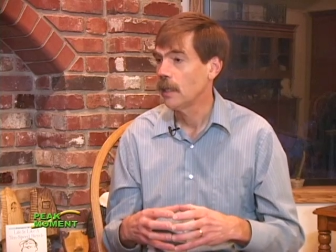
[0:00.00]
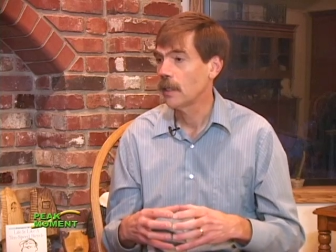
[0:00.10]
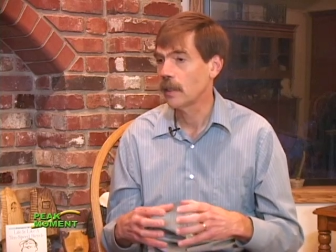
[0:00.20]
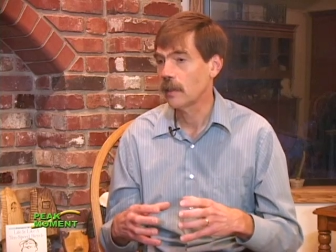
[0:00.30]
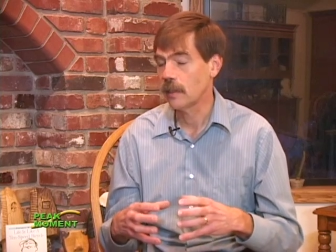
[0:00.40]

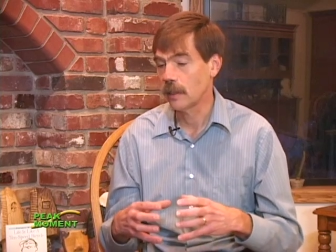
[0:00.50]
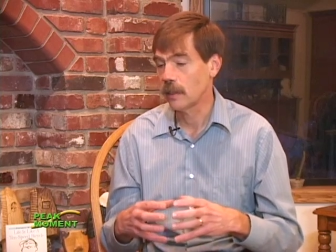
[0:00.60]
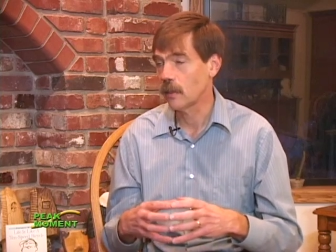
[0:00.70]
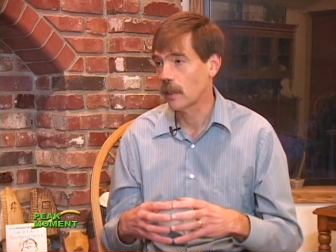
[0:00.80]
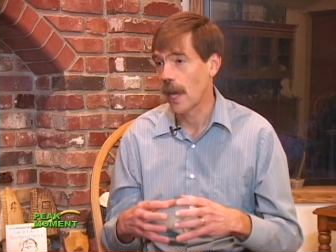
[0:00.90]
Now, the
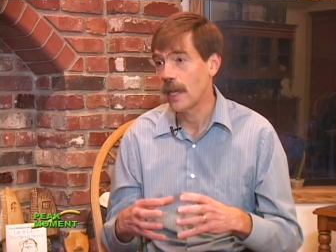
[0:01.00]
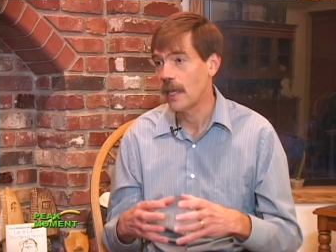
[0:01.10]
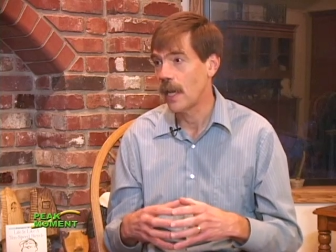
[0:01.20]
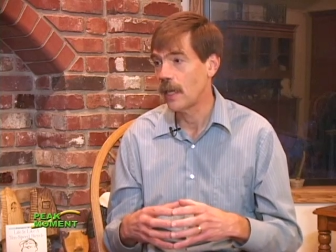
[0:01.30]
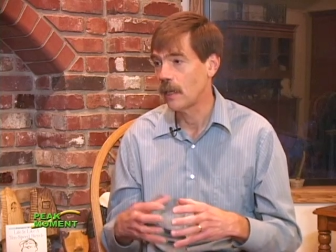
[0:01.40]

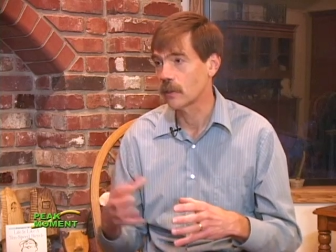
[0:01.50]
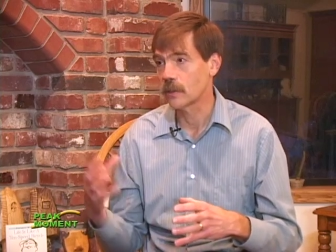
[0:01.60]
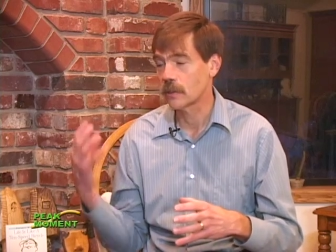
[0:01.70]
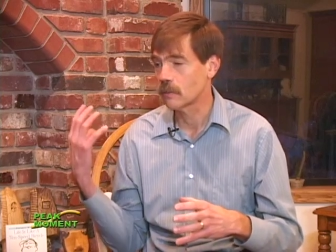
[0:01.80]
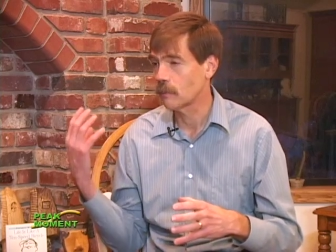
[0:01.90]
IEA here
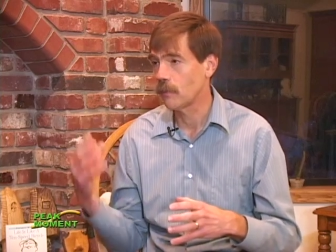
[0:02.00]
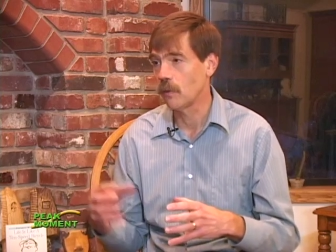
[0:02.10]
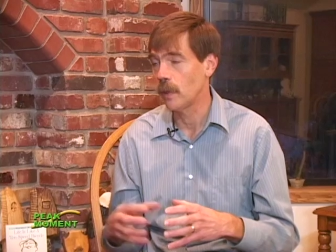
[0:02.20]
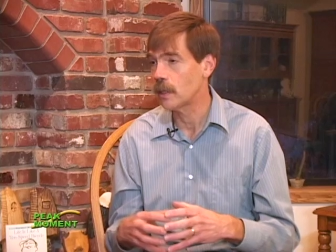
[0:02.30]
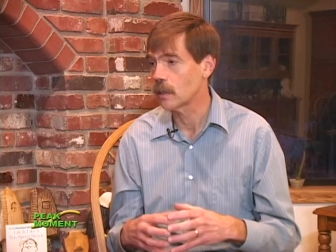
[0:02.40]
just a
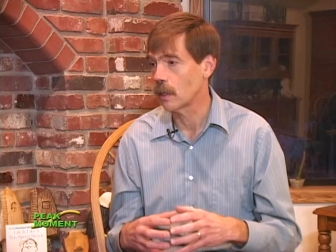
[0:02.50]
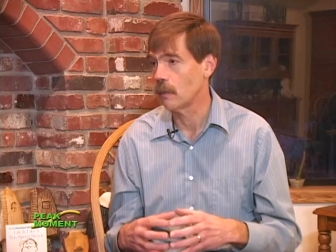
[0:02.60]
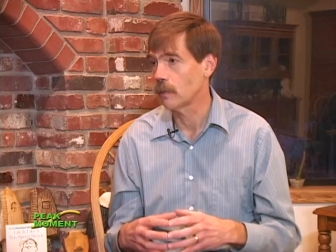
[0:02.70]
few weeks ago,